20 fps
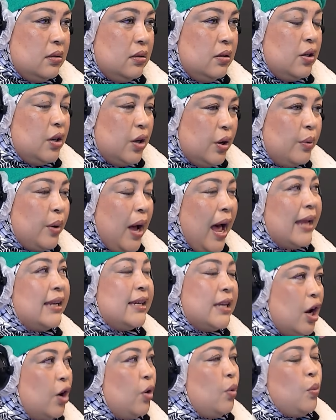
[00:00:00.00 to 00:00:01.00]
You know, I
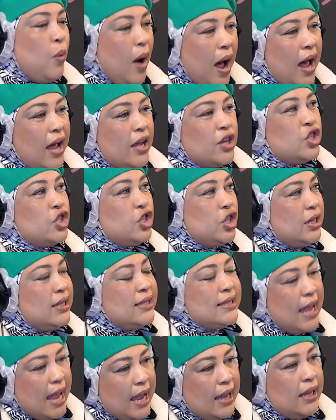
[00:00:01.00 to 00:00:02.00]
know why
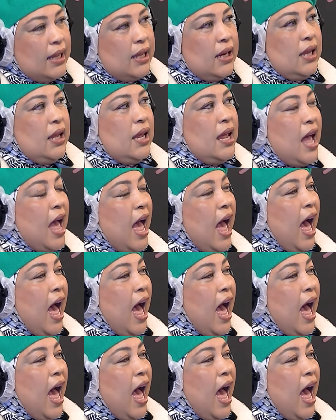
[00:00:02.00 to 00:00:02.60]
she's angry.